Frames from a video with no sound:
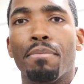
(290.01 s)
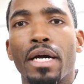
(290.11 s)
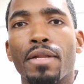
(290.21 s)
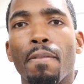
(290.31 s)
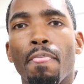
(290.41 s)

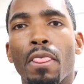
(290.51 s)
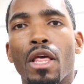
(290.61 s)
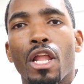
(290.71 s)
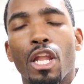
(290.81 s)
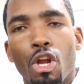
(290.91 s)
But
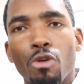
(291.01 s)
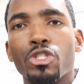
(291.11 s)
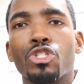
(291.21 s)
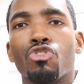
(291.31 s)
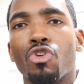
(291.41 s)
learn
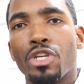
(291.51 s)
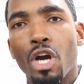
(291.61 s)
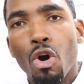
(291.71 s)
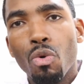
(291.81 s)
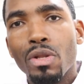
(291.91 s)
to draw your
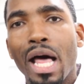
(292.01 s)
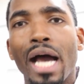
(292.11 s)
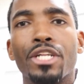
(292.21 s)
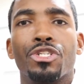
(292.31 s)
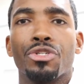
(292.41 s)
own lines